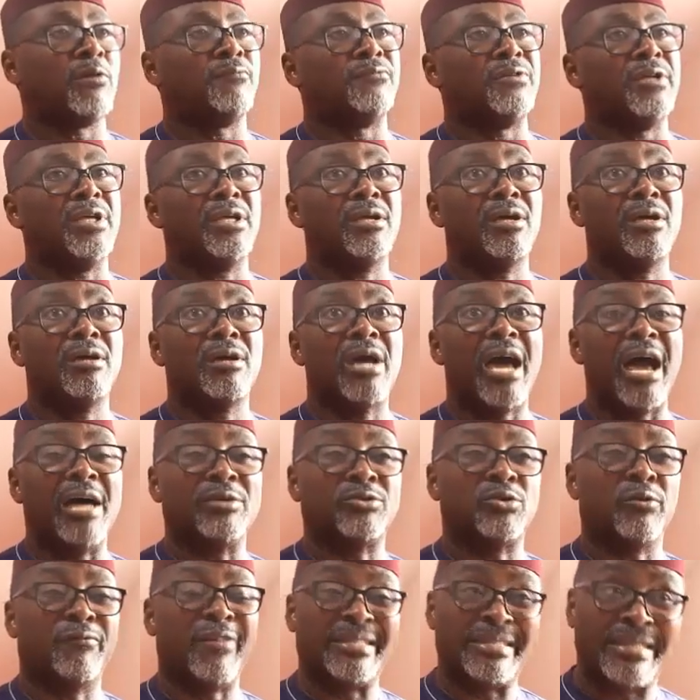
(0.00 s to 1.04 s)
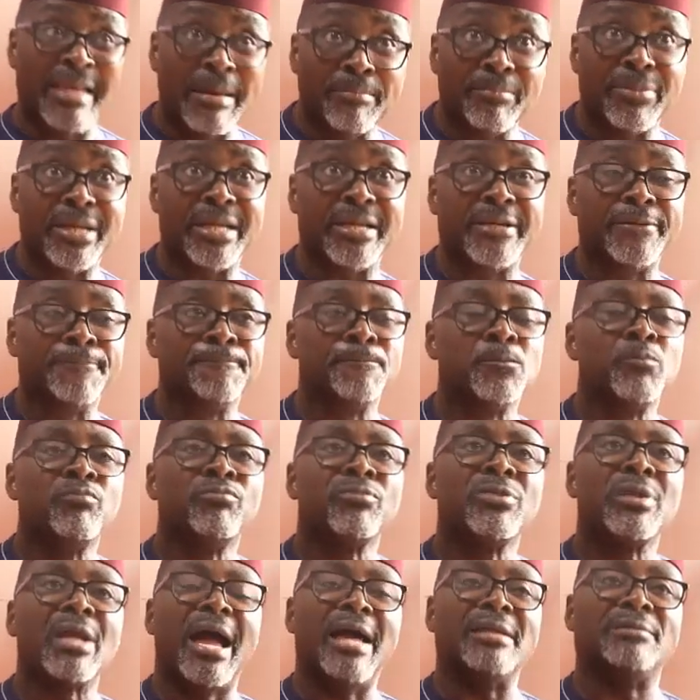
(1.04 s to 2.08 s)
of the House of Assembly.
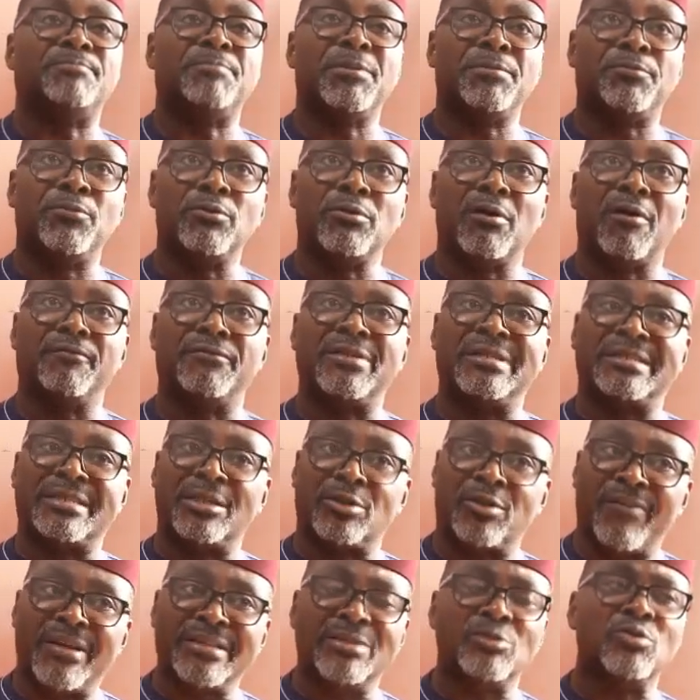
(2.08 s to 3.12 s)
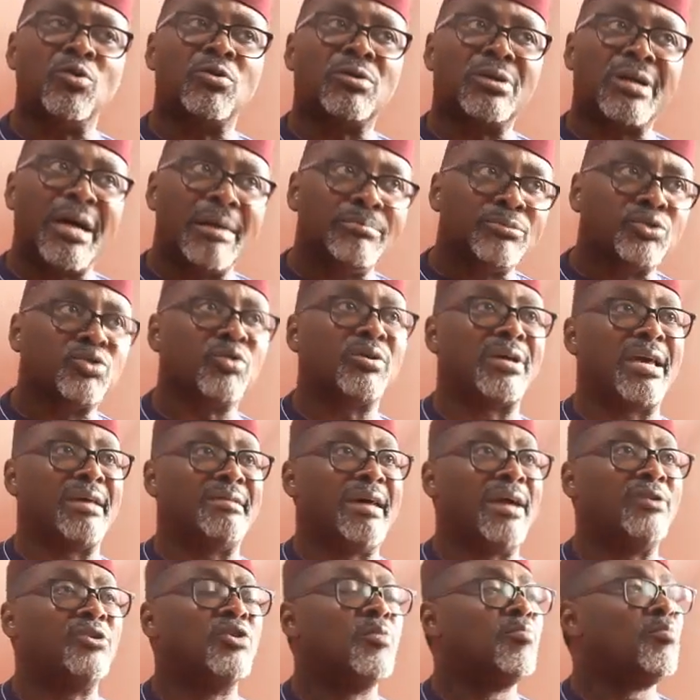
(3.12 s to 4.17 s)
And people of the state of, you come
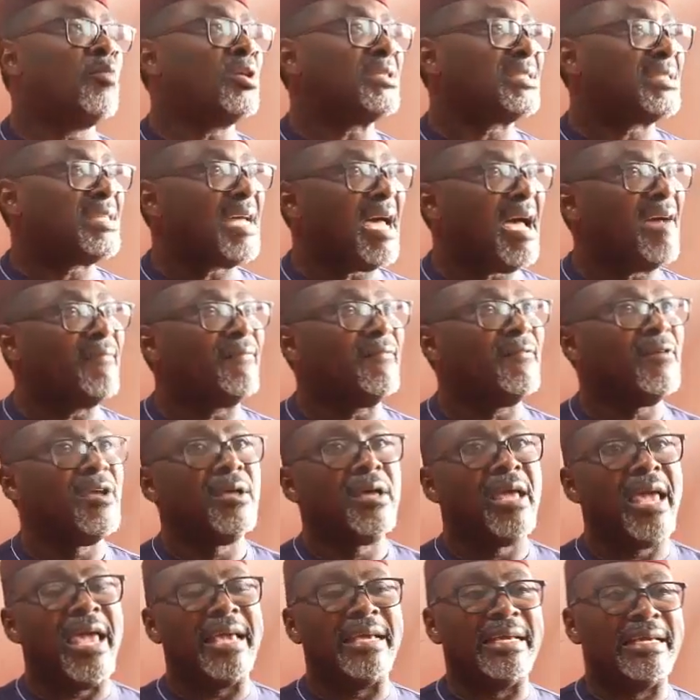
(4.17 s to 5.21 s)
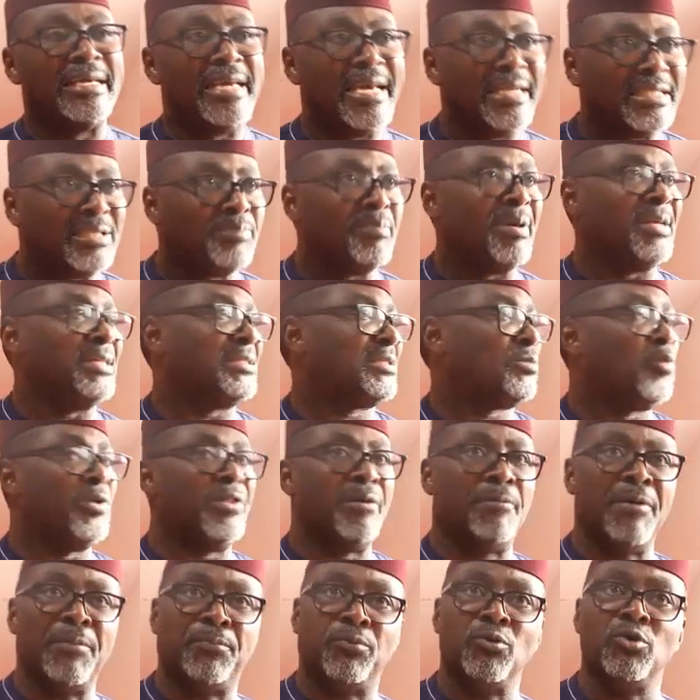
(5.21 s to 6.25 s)
together. You must have engagement
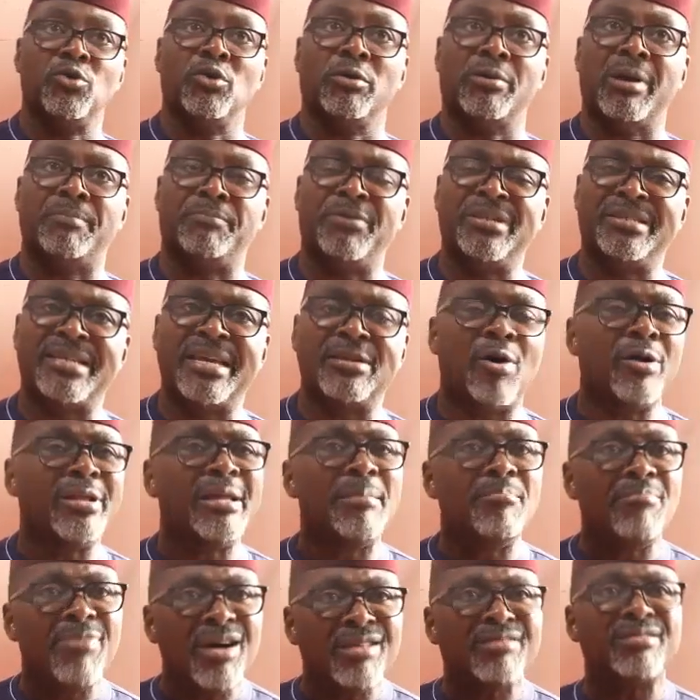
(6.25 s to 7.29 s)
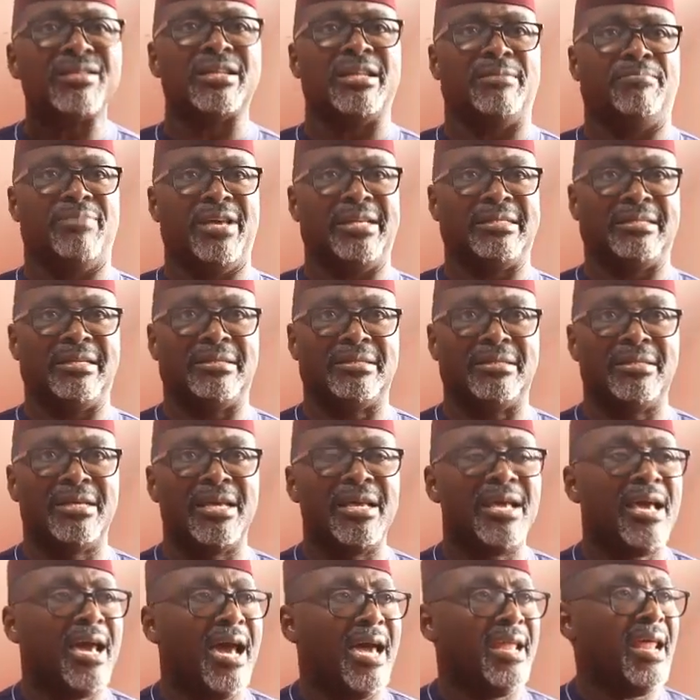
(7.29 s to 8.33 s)
with the people you represent on a monthly basis.
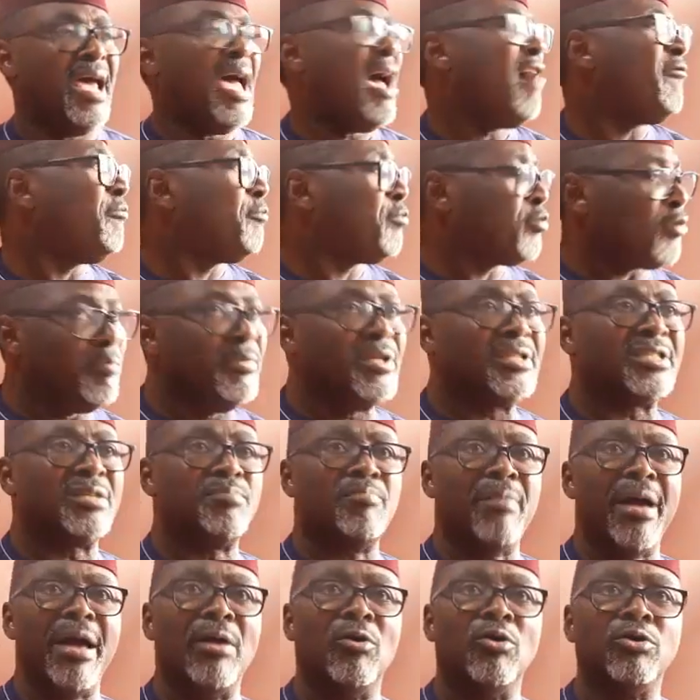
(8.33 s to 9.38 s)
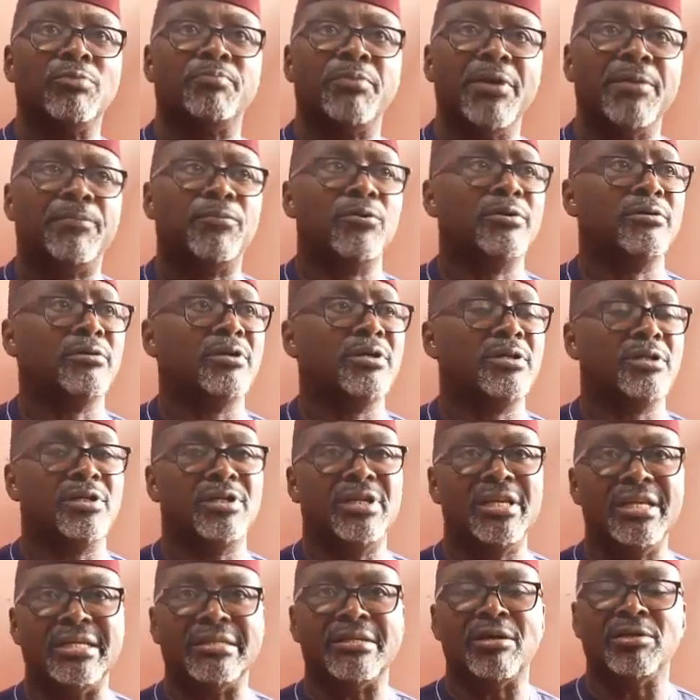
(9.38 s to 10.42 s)
And I have promised my own people
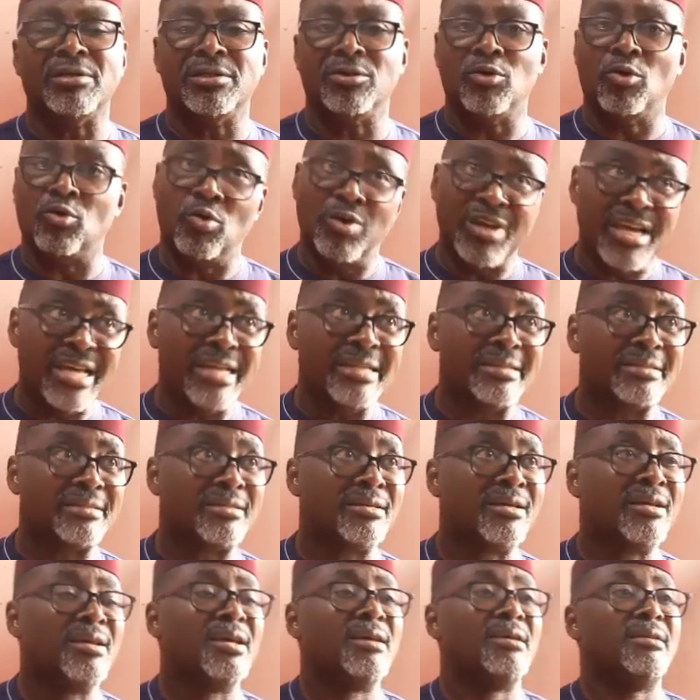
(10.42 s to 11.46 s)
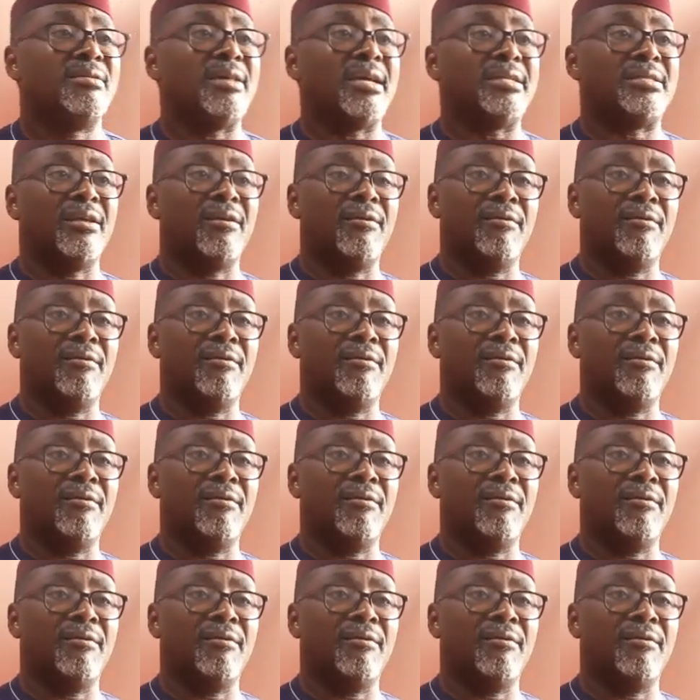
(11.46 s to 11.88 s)
in Ogun East that